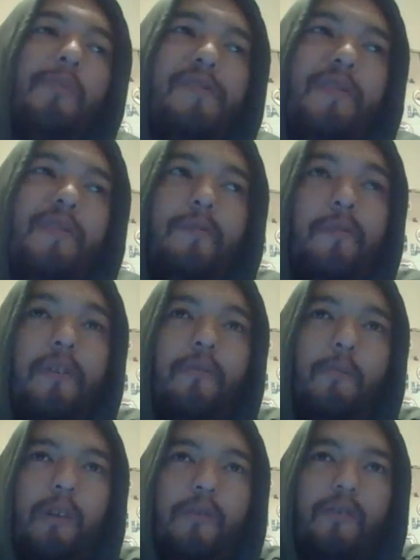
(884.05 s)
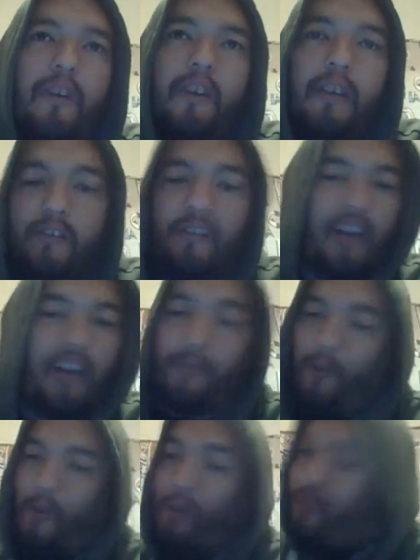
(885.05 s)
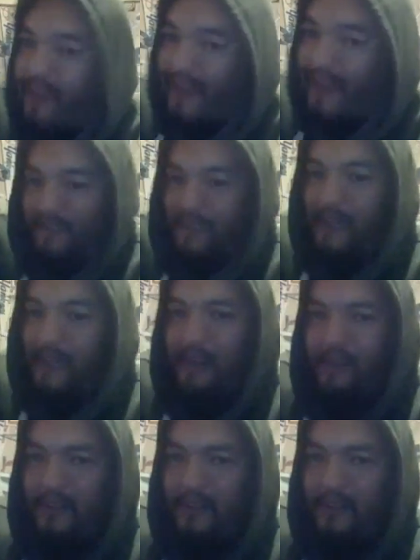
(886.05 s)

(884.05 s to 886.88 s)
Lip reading: he told everybody that he's not going to that side,